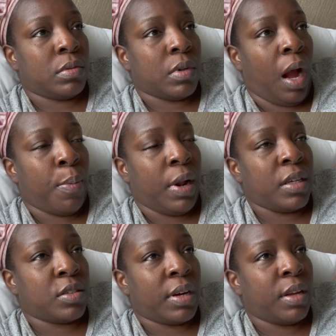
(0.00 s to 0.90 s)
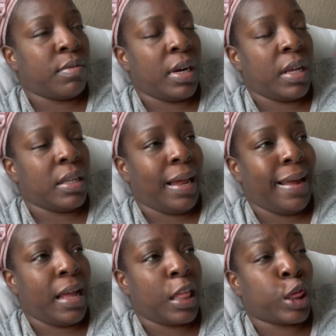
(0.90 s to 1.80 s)
I'll probably start getting ready at
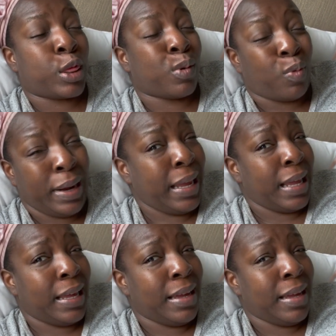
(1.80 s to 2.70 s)
like 3,